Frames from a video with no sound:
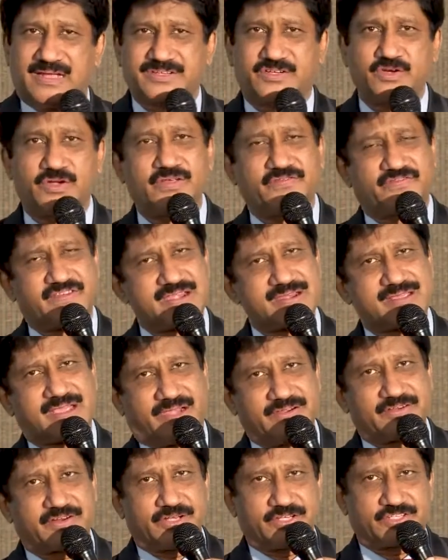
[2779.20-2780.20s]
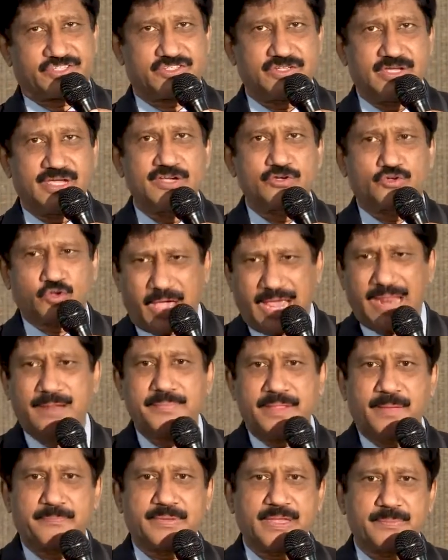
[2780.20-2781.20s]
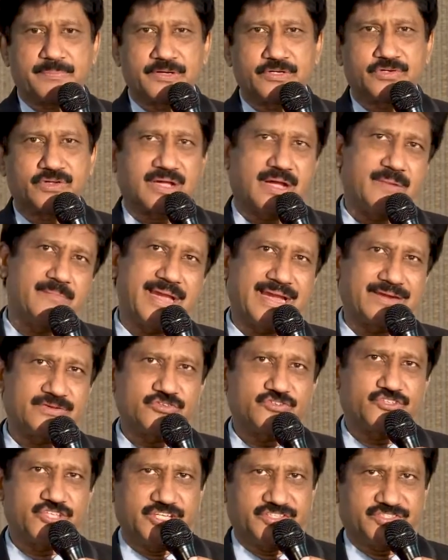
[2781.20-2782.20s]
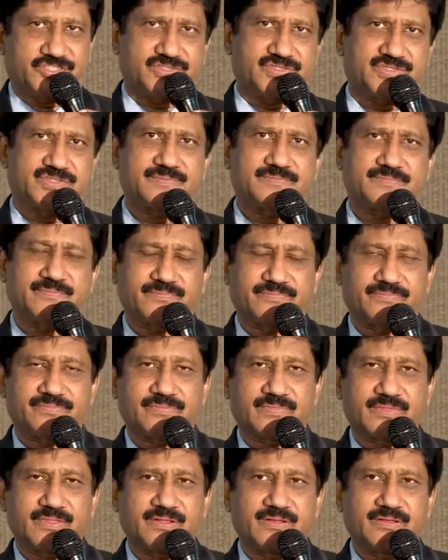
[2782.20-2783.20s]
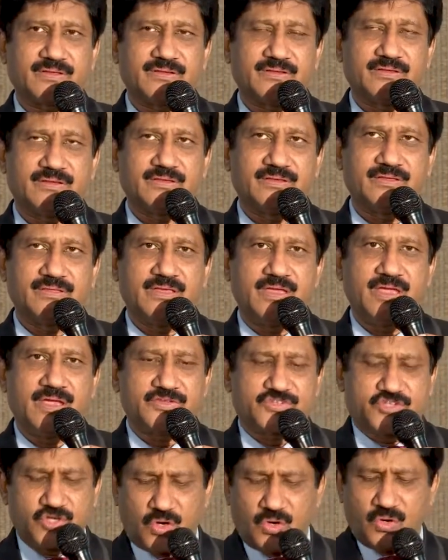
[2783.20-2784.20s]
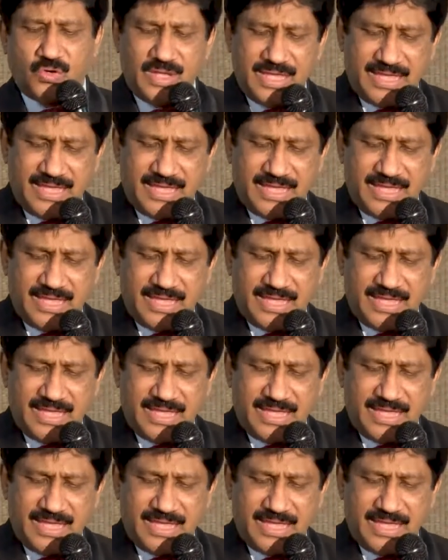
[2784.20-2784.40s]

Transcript: to different countries to help the people to come back to Jesus. So